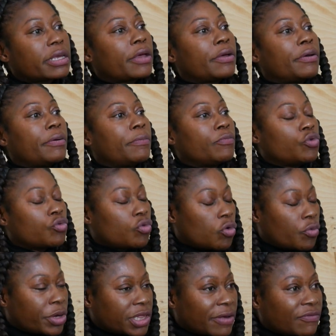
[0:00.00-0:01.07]
you
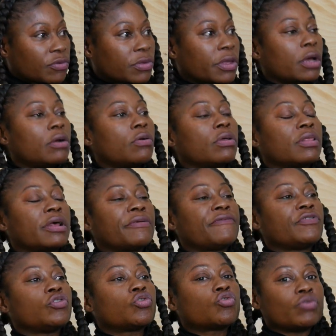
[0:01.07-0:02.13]
always have to tell other
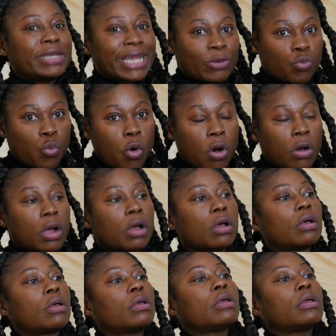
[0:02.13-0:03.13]
refugees to network,